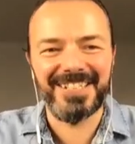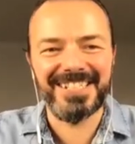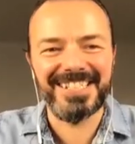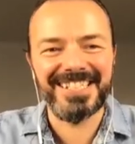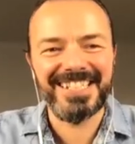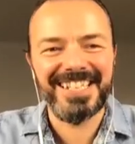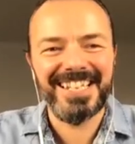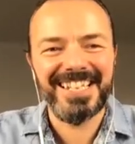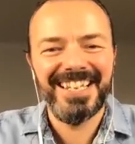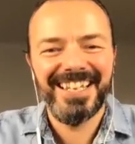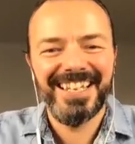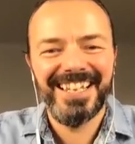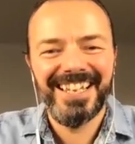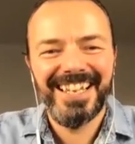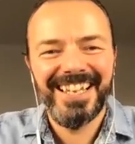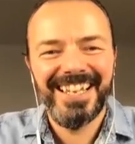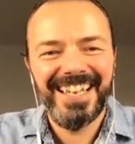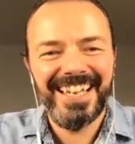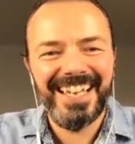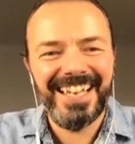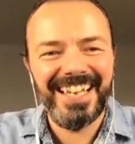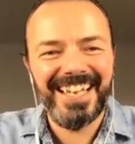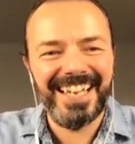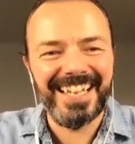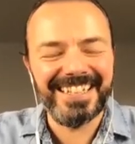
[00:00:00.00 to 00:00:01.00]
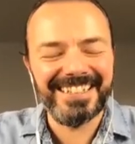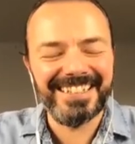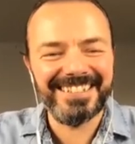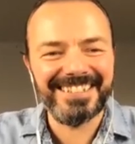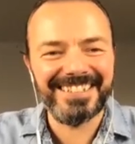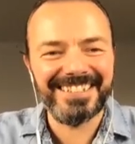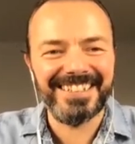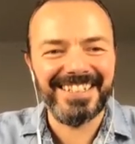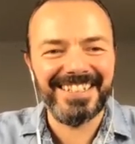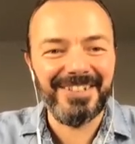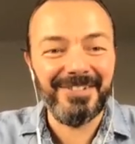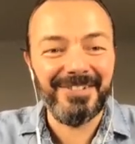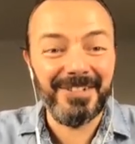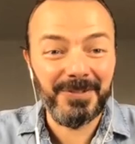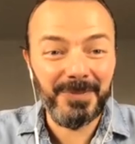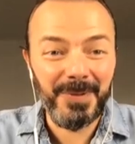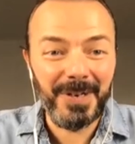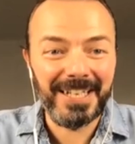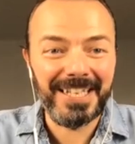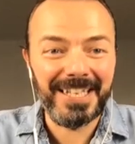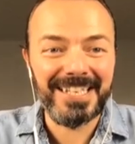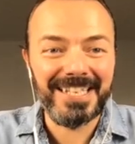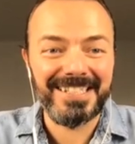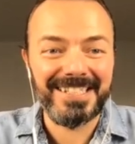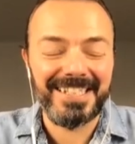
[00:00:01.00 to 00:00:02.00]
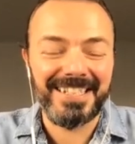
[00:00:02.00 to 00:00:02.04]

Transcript: ones. And uh, and well, yes.